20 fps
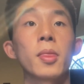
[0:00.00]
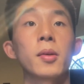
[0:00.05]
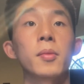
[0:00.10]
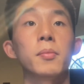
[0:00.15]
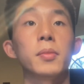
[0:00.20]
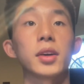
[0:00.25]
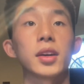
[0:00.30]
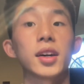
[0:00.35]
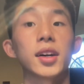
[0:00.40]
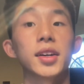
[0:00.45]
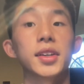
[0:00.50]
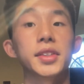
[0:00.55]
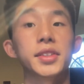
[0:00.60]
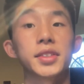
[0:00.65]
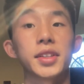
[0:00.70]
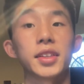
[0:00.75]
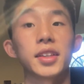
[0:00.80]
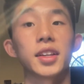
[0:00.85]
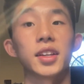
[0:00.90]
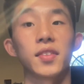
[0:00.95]
because
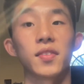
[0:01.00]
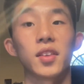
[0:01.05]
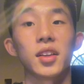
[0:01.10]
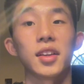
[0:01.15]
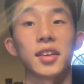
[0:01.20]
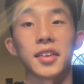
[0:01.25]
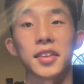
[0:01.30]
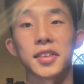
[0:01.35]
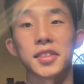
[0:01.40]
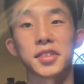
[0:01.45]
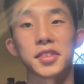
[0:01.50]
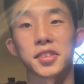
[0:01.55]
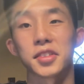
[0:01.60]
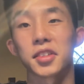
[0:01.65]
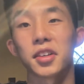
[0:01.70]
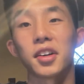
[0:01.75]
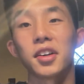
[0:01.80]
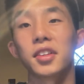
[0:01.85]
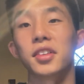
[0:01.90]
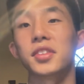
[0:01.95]
at the end of the day, this is
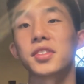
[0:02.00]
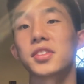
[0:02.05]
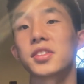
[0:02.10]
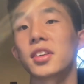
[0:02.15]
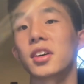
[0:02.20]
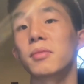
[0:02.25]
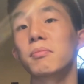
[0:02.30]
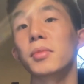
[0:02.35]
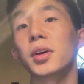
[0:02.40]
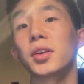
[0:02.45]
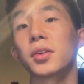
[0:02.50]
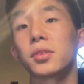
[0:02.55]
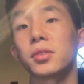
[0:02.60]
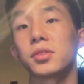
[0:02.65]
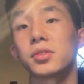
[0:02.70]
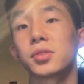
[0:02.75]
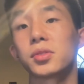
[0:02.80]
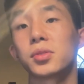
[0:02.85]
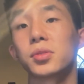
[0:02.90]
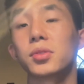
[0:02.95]
college, not medical
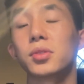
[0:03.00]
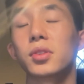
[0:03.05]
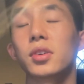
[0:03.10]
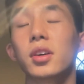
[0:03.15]
school.